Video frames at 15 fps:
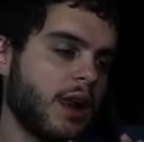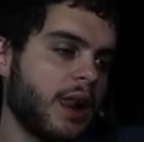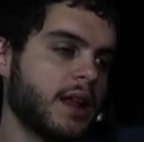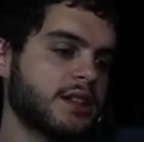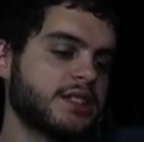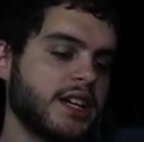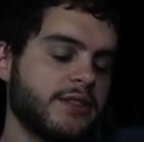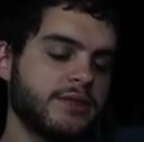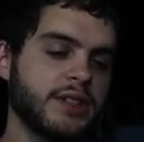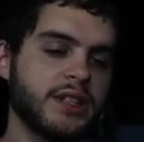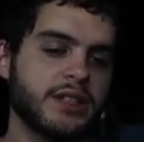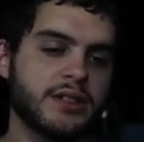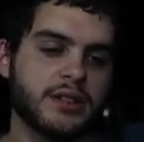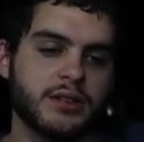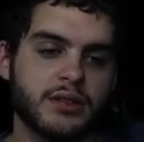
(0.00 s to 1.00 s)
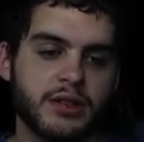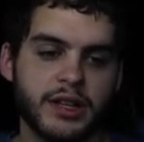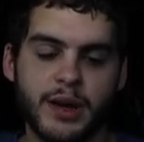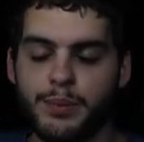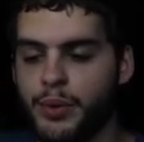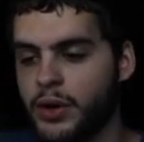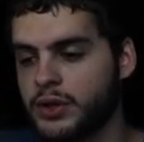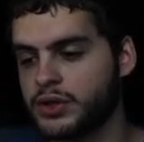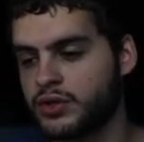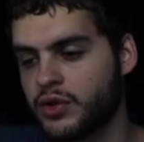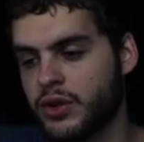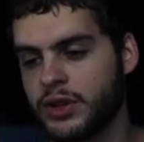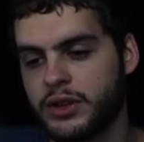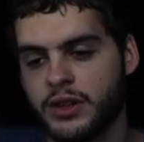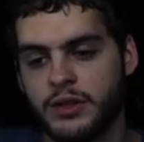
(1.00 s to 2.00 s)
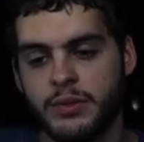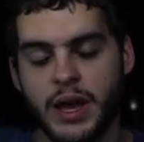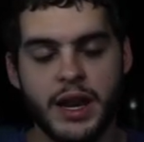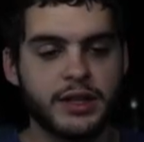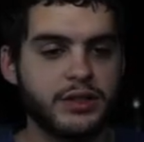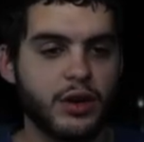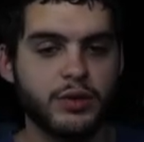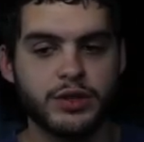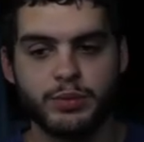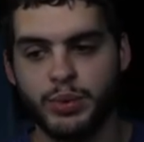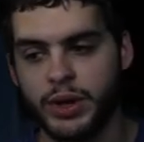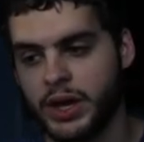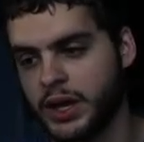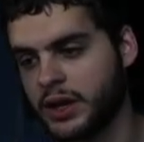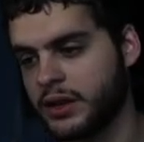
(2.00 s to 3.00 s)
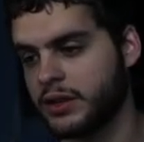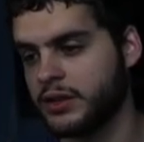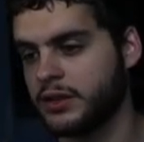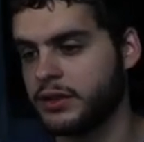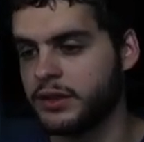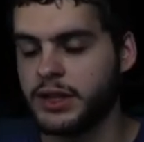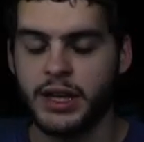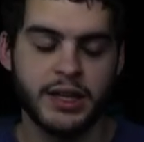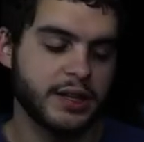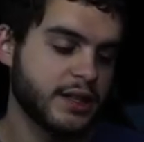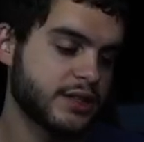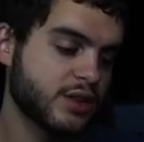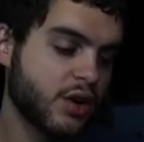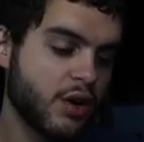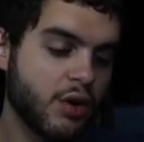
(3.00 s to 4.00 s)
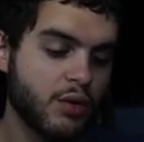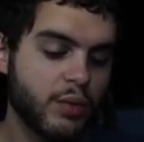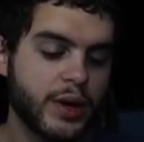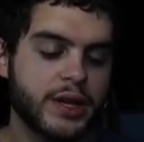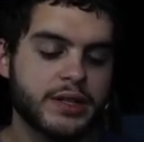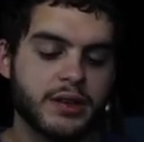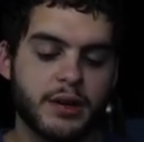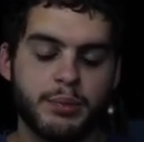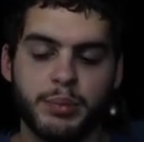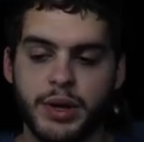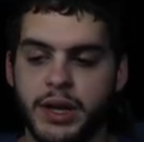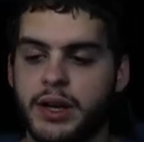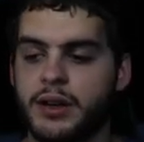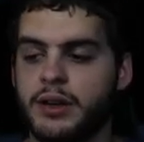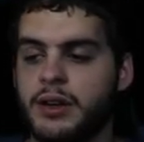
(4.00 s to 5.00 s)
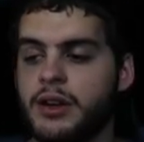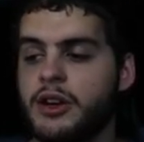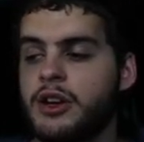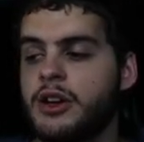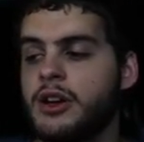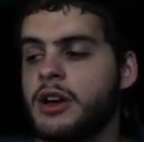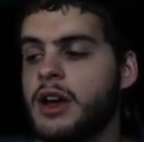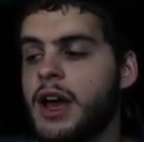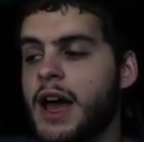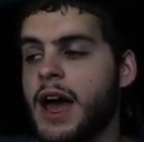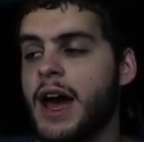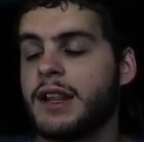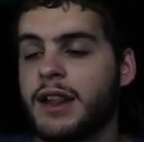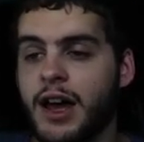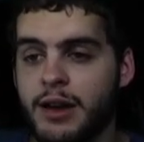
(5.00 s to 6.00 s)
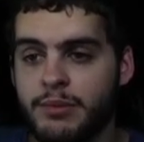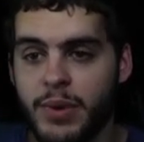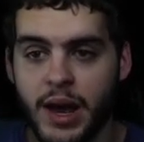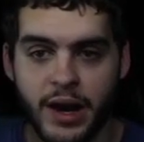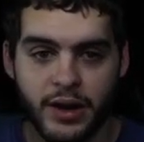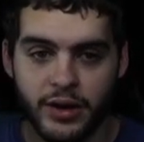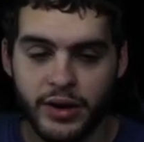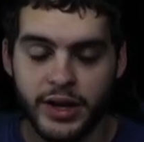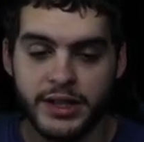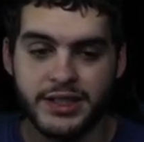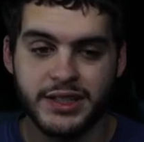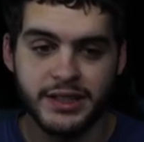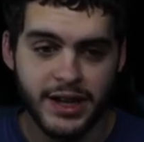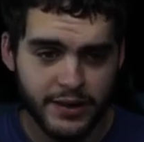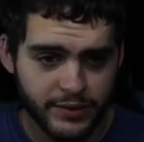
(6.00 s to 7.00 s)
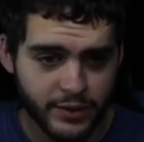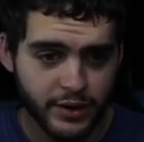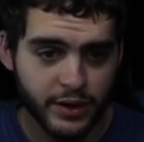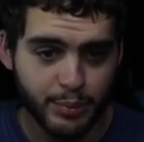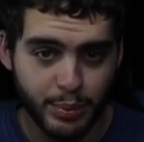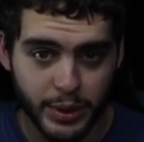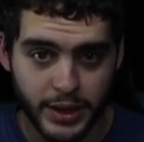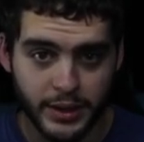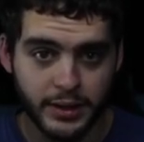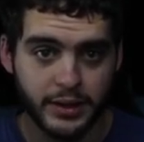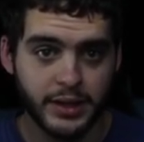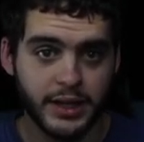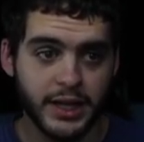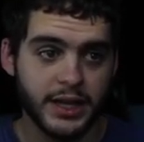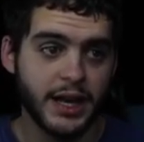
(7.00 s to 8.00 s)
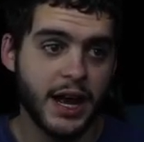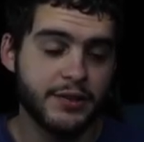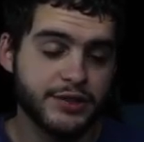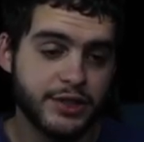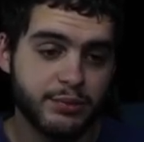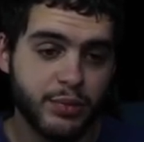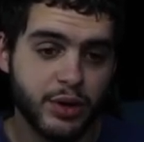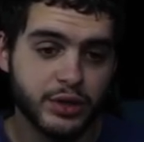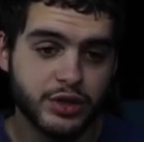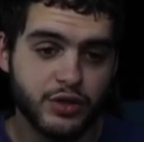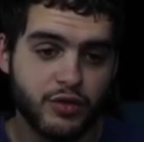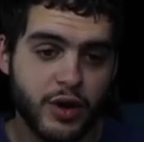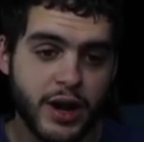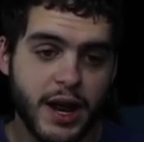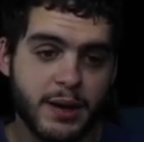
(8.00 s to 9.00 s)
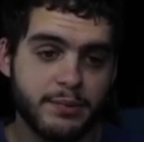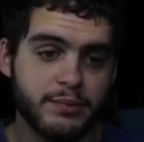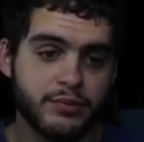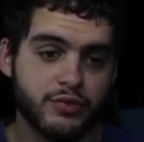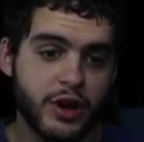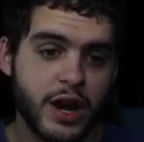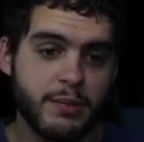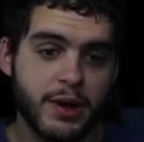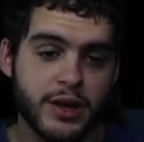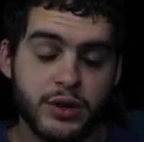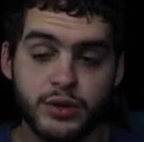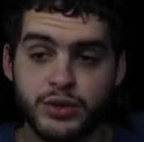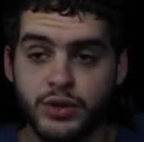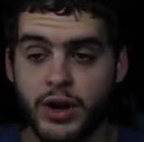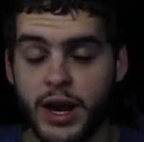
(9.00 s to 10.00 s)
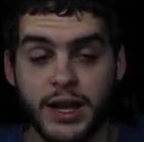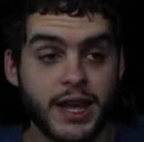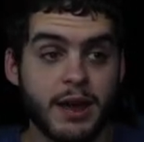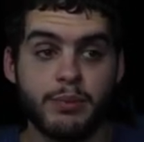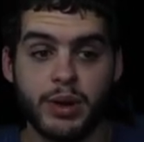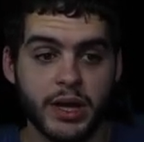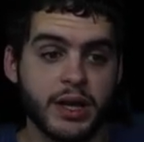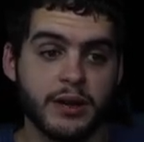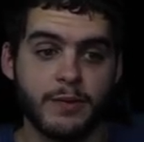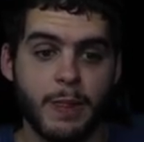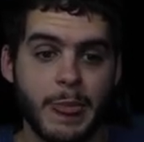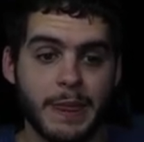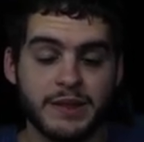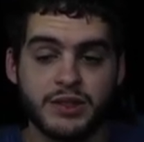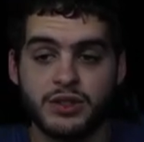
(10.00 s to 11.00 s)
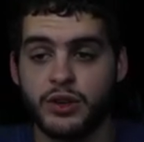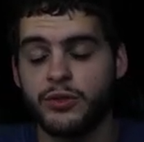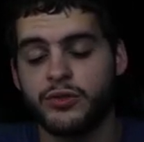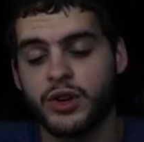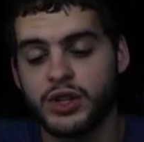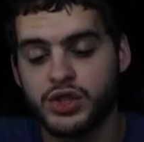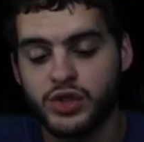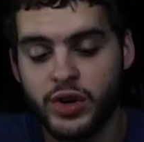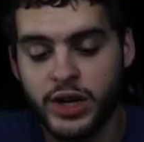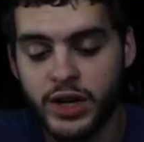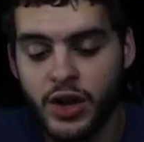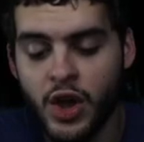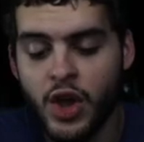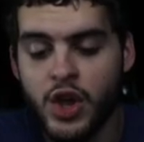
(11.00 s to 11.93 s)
Safeties get balls thrown at them, and it's always a pick. They it's always a pick. At linebacker, it's never a pick. Like I've seen balls thrown right at right at my user, and I can't pick it. It's so frustrating.